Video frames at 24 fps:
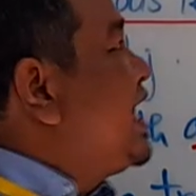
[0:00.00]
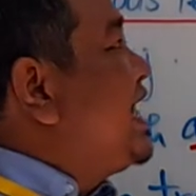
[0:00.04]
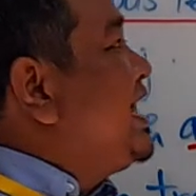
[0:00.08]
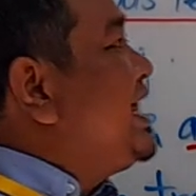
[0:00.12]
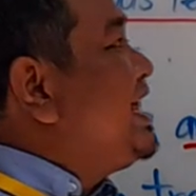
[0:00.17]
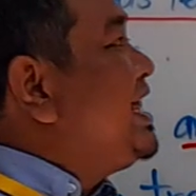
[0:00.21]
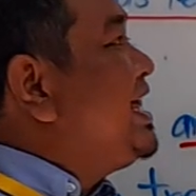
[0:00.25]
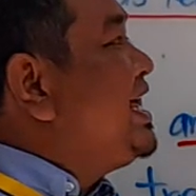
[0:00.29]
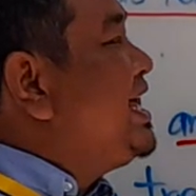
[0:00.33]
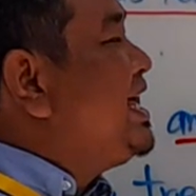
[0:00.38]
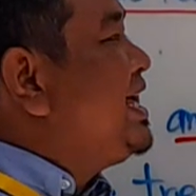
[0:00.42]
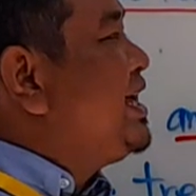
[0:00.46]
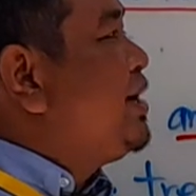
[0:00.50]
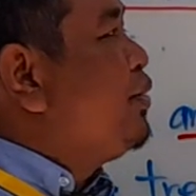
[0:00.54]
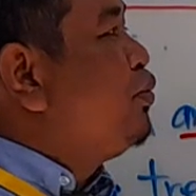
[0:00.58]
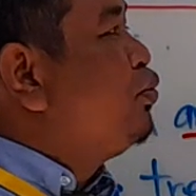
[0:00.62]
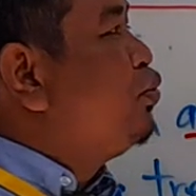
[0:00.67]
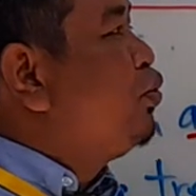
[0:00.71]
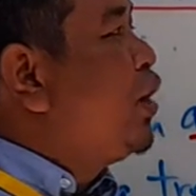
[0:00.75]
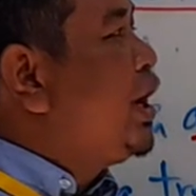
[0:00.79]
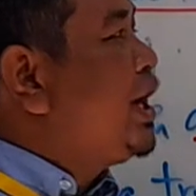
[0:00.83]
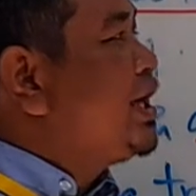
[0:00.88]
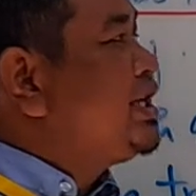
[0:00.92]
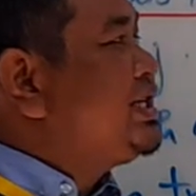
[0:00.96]
He
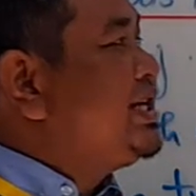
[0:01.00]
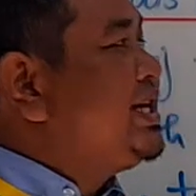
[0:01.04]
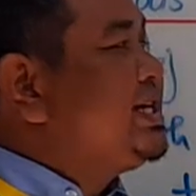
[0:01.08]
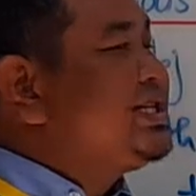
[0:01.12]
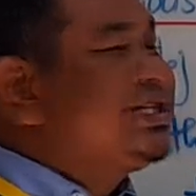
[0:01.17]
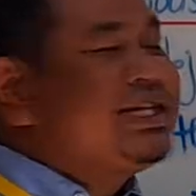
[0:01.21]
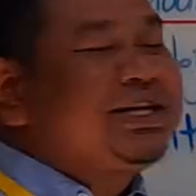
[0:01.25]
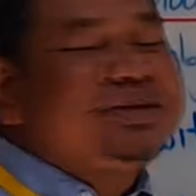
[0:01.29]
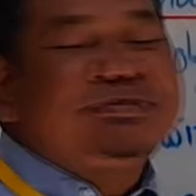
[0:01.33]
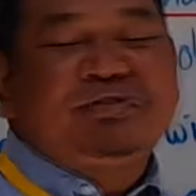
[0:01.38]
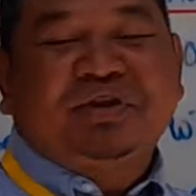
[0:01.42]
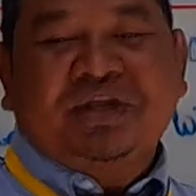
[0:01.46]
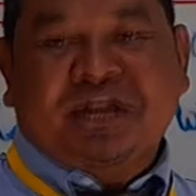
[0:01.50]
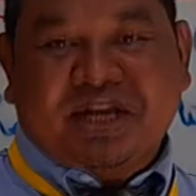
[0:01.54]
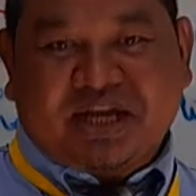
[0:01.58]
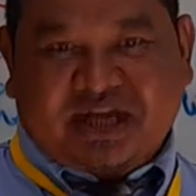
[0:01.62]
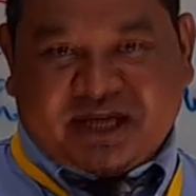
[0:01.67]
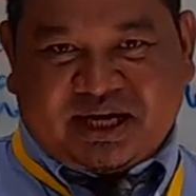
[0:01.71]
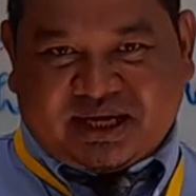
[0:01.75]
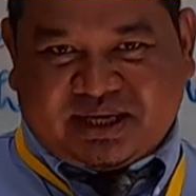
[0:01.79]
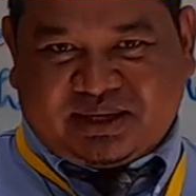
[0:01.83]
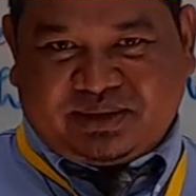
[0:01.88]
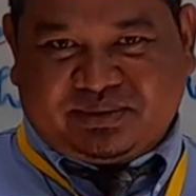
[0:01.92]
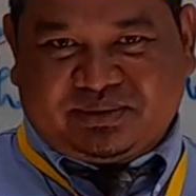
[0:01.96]
watching TV
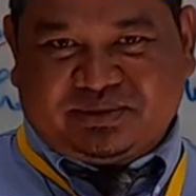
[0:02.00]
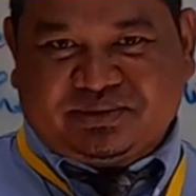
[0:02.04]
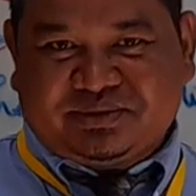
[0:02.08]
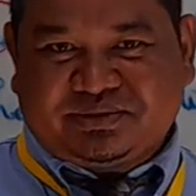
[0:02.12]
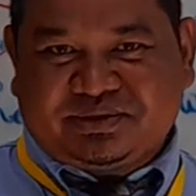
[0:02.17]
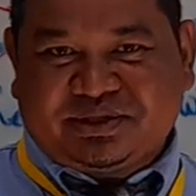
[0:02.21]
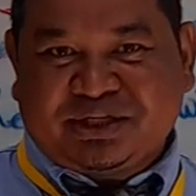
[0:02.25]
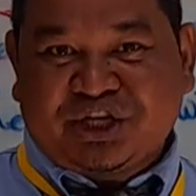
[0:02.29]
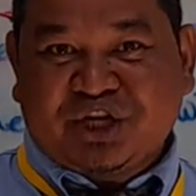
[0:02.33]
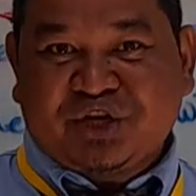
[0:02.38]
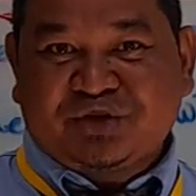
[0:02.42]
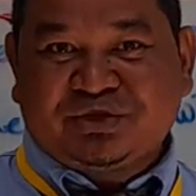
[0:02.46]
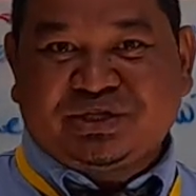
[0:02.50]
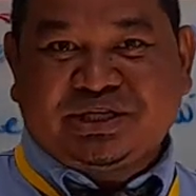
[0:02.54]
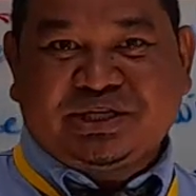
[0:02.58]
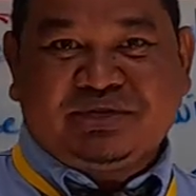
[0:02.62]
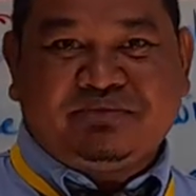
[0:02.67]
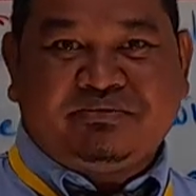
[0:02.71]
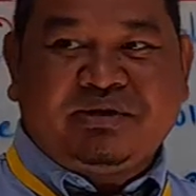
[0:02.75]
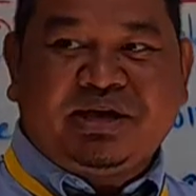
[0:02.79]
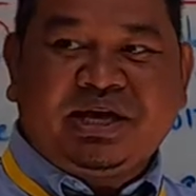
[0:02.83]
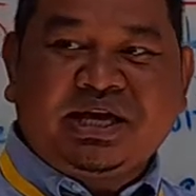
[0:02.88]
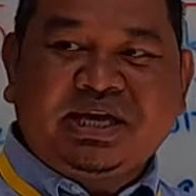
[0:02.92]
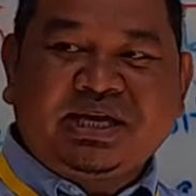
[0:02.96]
now. You know
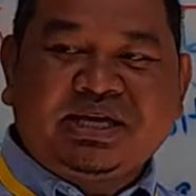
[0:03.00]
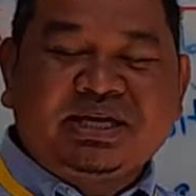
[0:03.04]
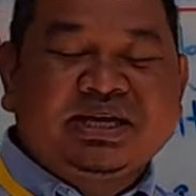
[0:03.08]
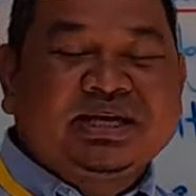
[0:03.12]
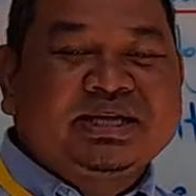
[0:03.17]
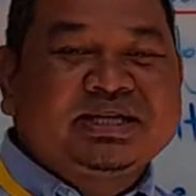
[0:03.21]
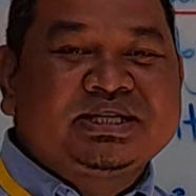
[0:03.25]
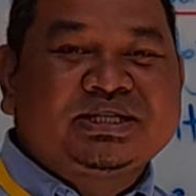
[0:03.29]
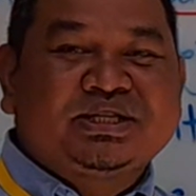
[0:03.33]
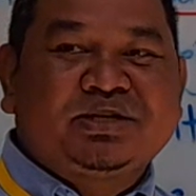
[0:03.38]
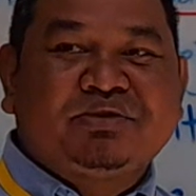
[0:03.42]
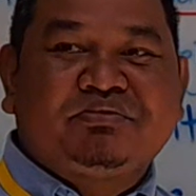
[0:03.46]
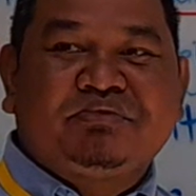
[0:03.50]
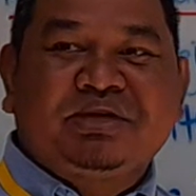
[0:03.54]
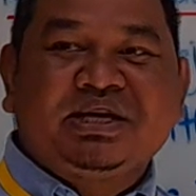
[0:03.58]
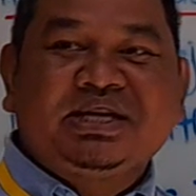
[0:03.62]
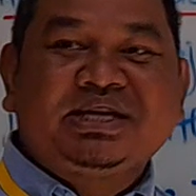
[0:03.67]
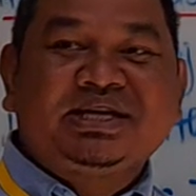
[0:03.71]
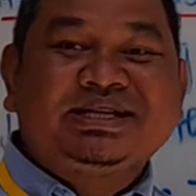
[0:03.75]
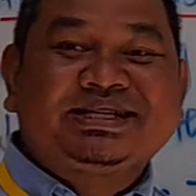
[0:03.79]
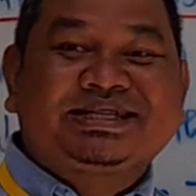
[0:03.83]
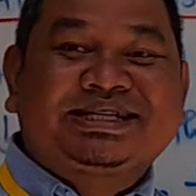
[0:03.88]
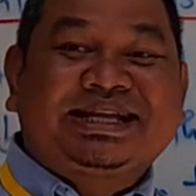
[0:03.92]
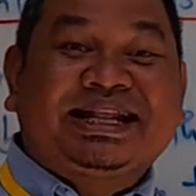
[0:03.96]
TV,
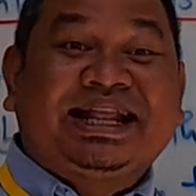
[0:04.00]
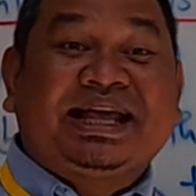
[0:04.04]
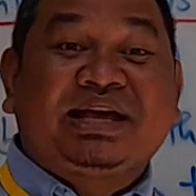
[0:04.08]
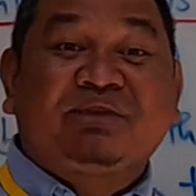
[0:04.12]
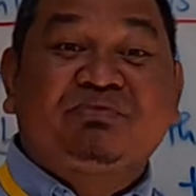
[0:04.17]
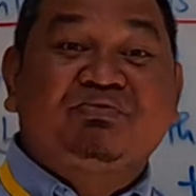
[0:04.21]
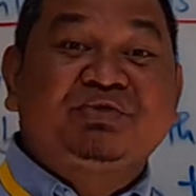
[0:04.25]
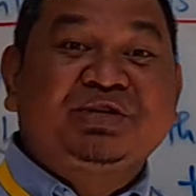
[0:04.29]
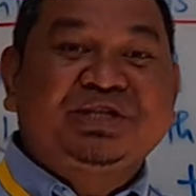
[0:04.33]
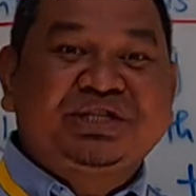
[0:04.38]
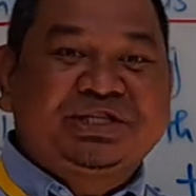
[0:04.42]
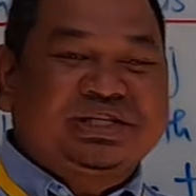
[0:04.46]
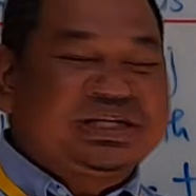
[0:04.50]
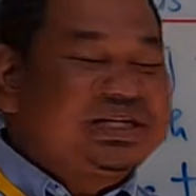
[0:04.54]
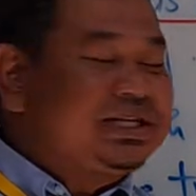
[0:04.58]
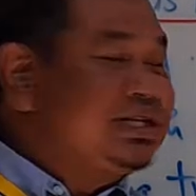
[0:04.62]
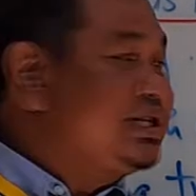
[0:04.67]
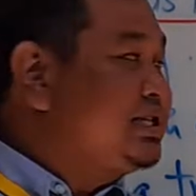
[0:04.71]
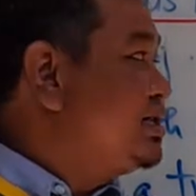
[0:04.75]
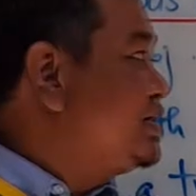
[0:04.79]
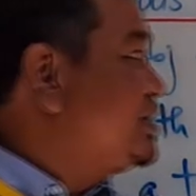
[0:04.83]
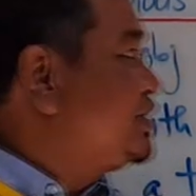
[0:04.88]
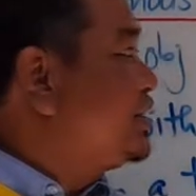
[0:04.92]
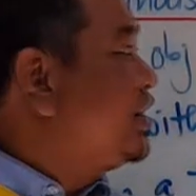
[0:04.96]

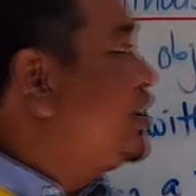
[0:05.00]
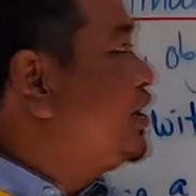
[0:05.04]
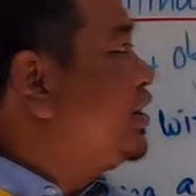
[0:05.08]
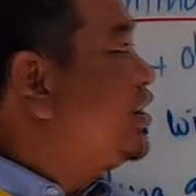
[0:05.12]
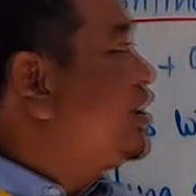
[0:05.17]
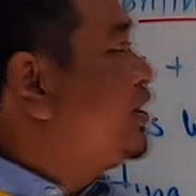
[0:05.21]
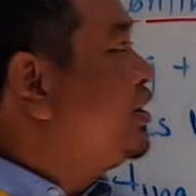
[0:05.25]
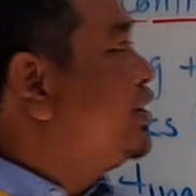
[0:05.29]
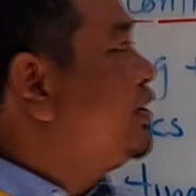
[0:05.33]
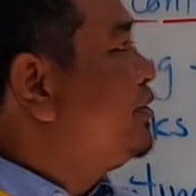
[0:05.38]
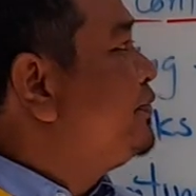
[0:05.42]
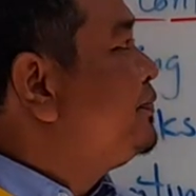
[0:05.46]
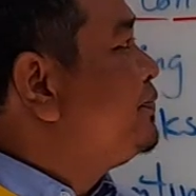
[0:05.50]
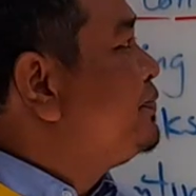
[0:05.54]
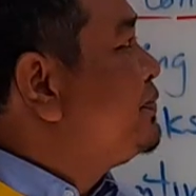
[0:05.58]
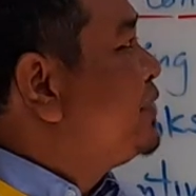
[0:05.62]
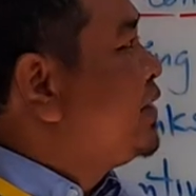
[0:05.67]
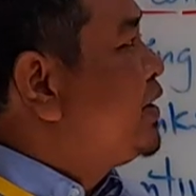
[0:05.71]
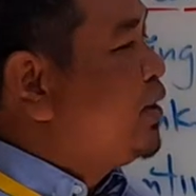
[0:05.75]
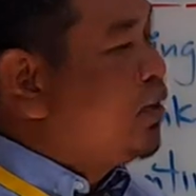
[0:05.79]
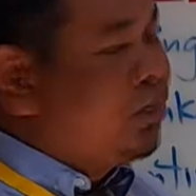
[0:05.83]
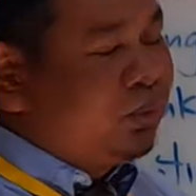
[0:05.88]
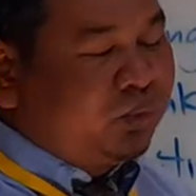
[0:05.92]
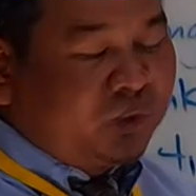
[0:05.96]
television.
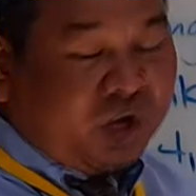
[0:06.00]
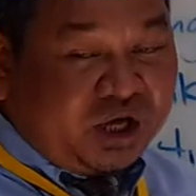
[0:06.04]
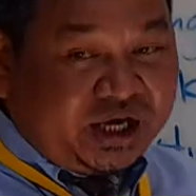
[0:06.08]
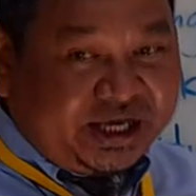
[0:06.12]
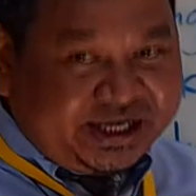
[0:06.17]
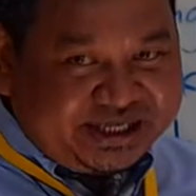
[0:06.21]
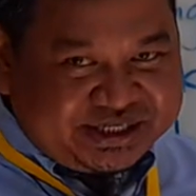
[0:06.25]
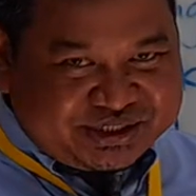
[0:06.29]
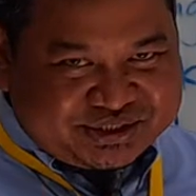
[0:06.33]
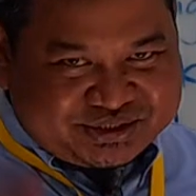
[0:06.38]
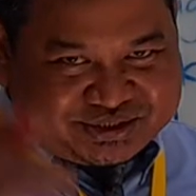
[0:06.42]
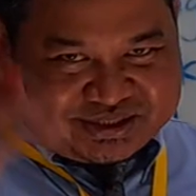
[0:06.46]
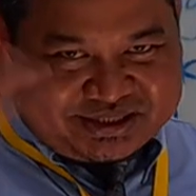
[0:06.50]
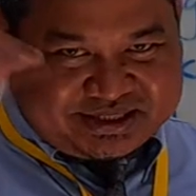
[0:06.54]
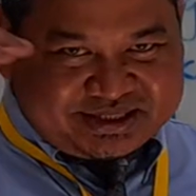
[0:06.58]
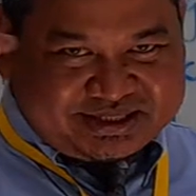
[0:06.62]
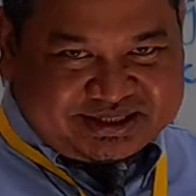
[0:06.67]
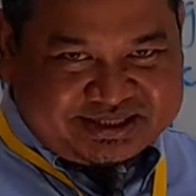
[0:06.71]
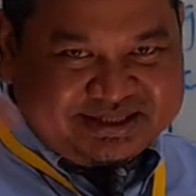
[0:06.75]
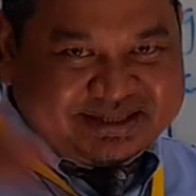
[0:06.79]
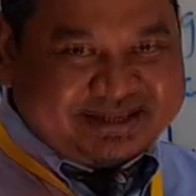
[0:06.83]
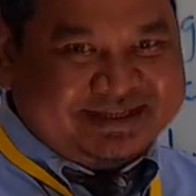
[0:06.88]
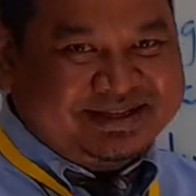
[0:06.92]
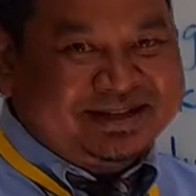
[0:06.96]
So what?
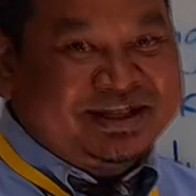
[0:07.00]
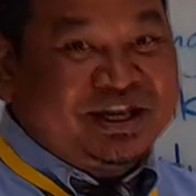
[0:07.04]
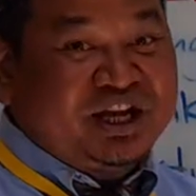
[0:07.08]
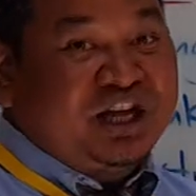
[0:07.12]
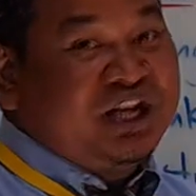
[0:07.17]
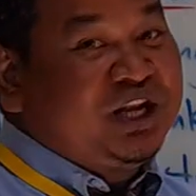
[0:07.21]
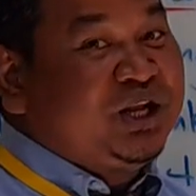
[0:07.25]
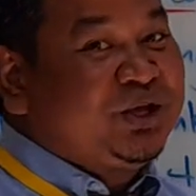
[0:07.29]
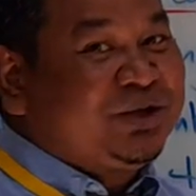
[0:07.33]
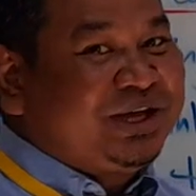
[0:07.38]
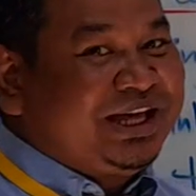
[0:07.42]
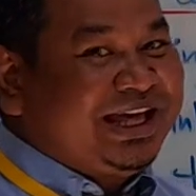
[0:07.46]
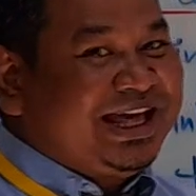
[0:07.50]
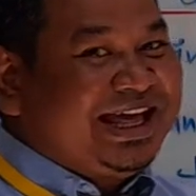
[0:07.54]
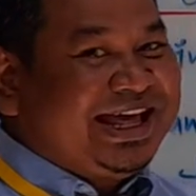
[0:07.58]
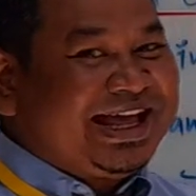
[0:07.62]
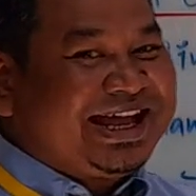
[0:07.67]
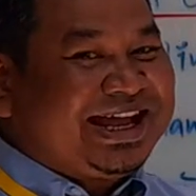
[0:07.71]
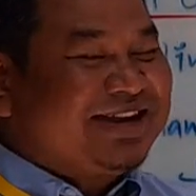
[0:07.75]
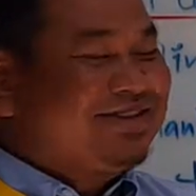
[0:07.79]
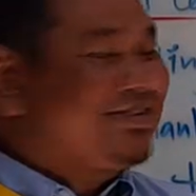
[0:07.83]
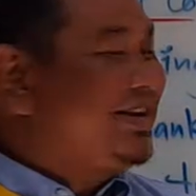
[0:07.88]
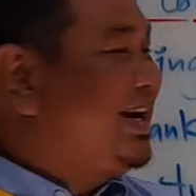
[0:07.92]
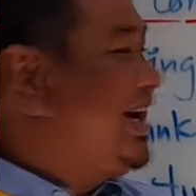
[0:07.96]

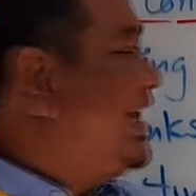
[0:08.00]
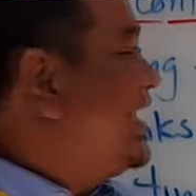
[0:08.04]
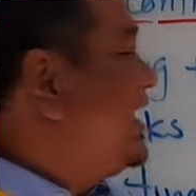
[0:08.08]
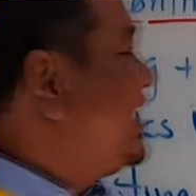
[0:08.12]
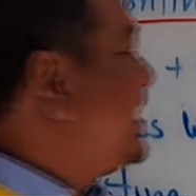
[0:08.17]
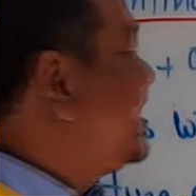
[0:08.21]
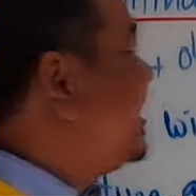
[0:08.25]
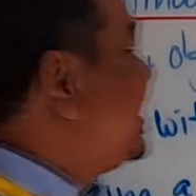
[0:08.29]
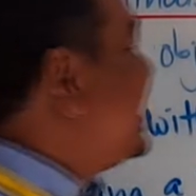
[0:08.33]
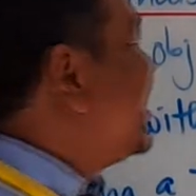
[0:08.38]
Looking, right?